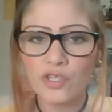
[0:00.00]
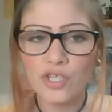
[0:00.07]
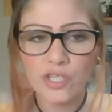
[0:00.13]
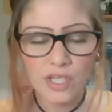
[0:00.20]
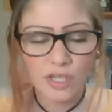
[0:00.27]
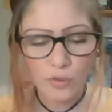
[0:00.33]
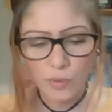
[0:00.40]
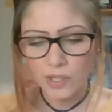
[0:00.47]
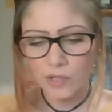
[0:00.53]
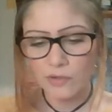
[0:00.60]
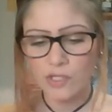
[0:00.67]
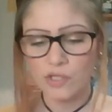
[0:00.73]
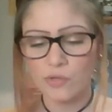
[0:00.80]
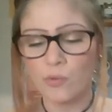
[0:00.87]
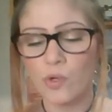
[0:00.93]
just a quick
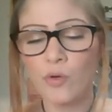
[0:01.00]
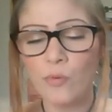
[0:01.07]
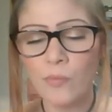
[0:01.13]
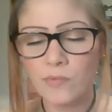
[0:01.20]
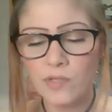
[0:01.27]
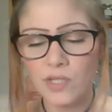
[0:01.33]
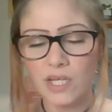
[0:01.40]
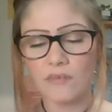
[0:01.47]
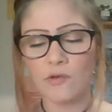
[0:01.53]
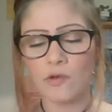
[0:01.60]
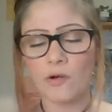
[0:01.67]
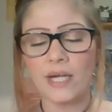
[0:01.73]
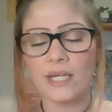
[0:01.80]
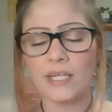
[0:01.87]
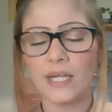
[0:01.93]
ritual to give you
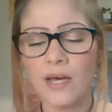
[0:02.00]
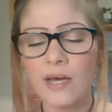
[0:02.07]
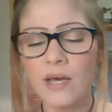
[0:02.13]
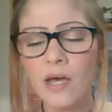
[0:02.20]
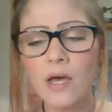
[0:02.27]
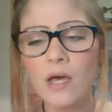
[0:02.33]
an idea,